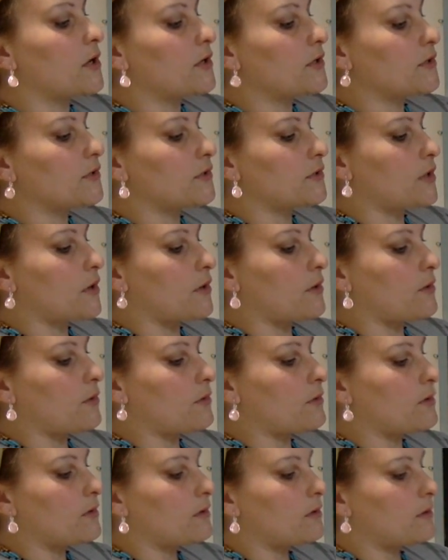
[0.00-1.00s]

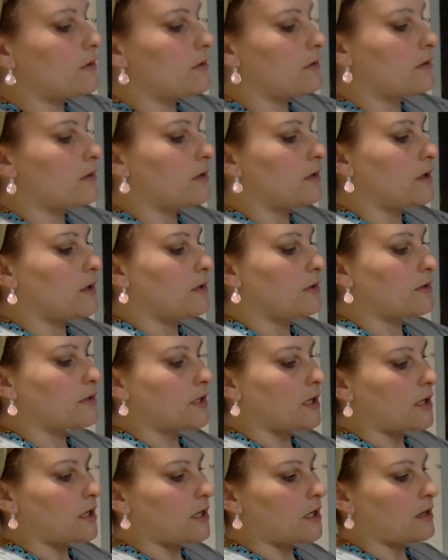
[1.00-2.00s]
So you
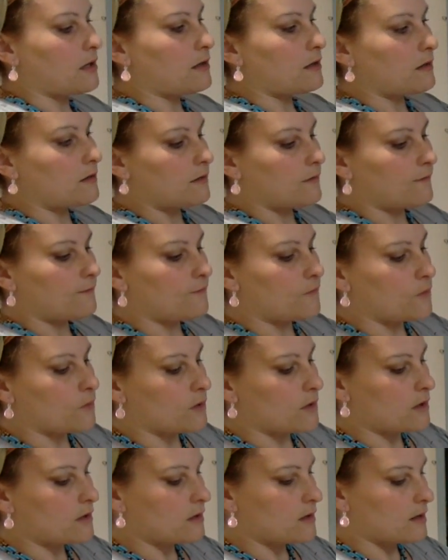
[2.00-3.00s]
start here,
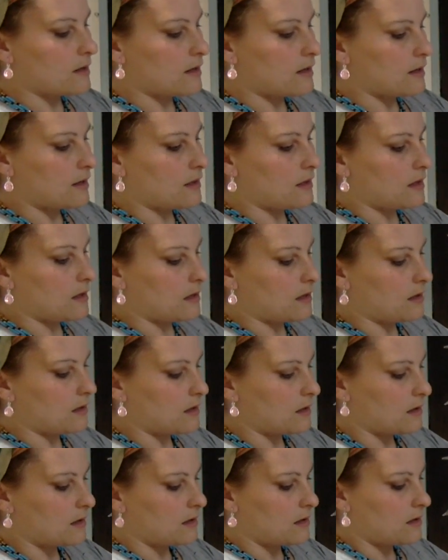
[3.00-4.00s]
4, and then
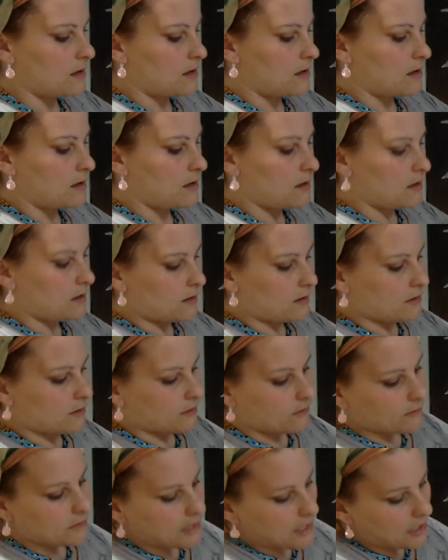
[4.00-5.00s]
you're
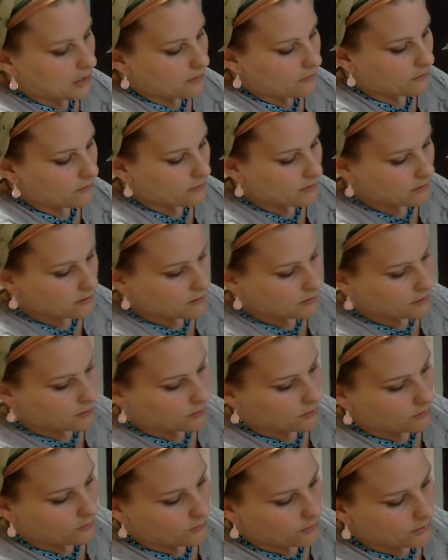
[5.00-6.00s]
gonna go down. You're
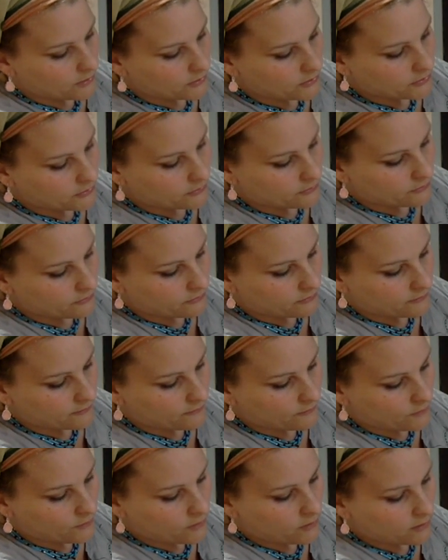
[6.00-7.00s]
gonna go 1, 2, 3,
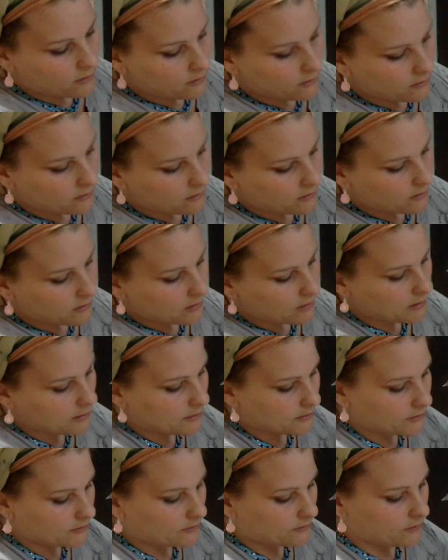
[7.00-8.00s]
4,
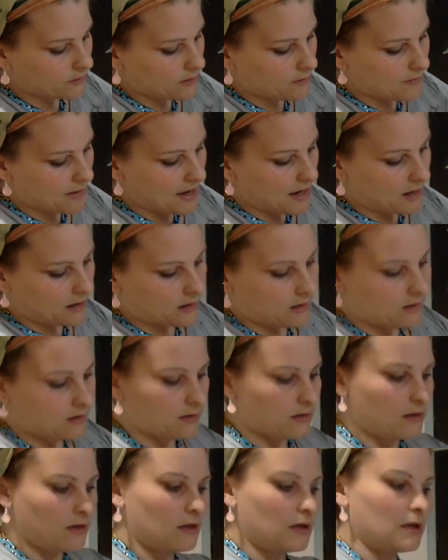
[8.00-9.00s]
and so your back
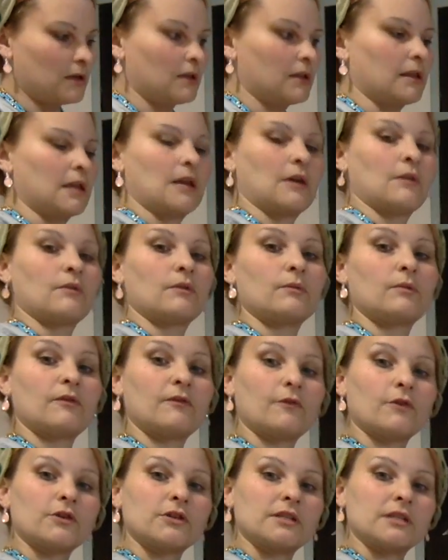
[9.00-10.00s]
length will be
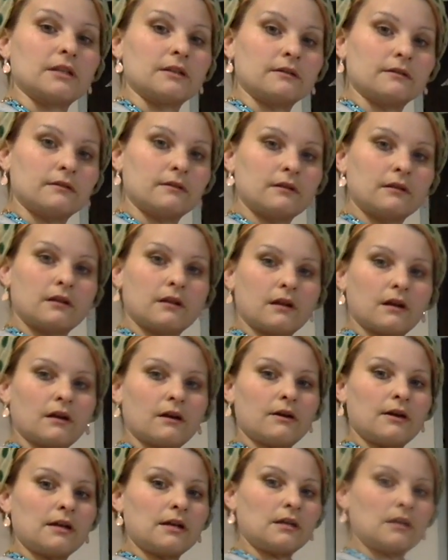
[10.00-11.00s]
14. All
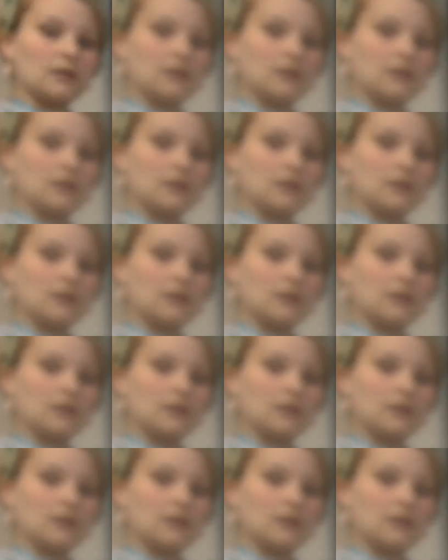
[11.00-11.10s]
right.